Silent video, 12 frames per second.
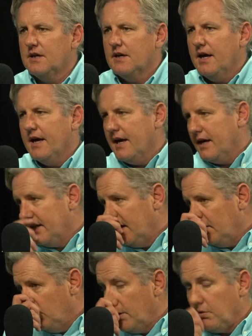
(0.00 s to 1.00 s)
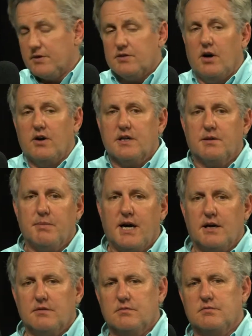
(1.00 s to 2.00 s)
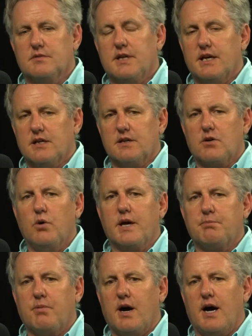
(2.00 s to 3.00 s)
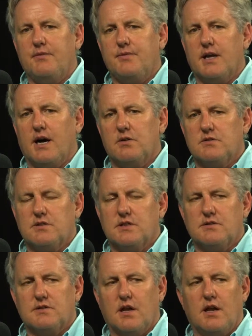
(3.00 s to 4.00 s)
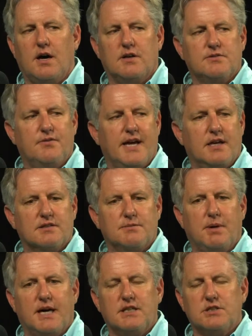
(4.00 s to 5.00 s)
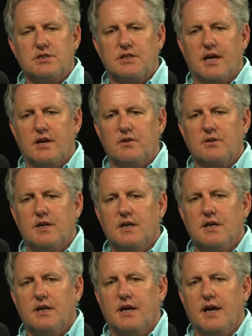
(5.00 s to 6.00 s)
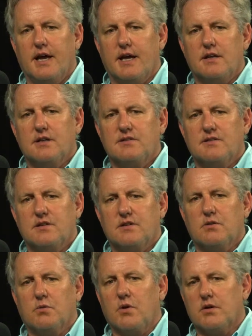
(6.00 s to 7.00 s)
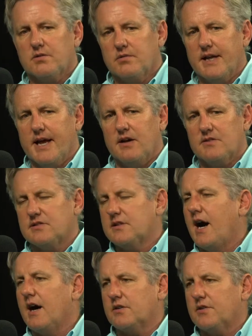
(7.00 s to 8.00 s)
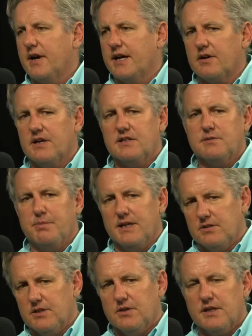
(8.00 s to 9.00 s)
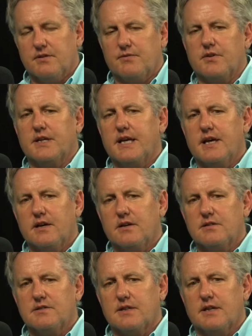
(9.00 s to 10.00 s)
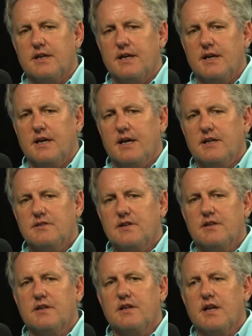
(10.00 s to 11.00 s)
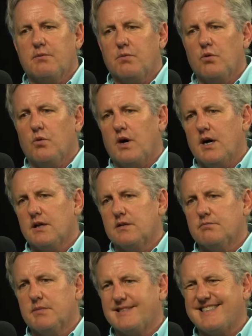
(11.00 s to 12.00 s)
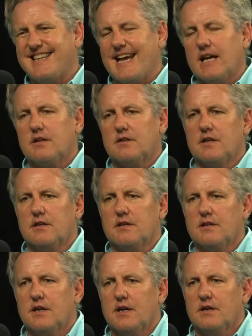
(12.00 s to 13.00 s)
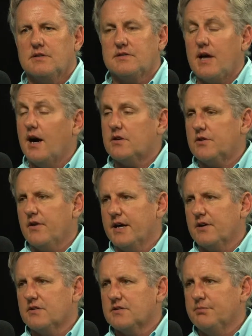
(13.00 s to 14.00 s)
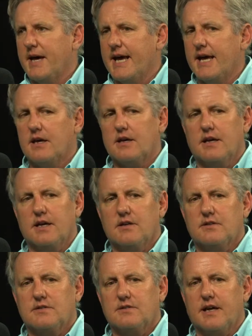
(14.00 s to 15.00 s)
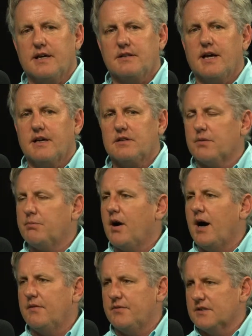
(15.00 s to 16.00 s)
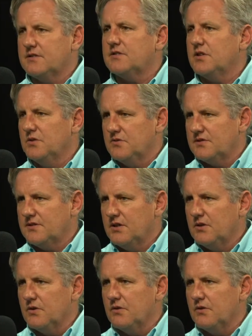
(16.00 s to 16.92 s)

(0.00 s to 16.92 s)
And we were talking about taking a quick profit. I was just at a Las Vegas money show and listening to a world-renowned stock trader. He's been doing it for years, and he said the number one mistake that stock traders make is they take their profits too soon.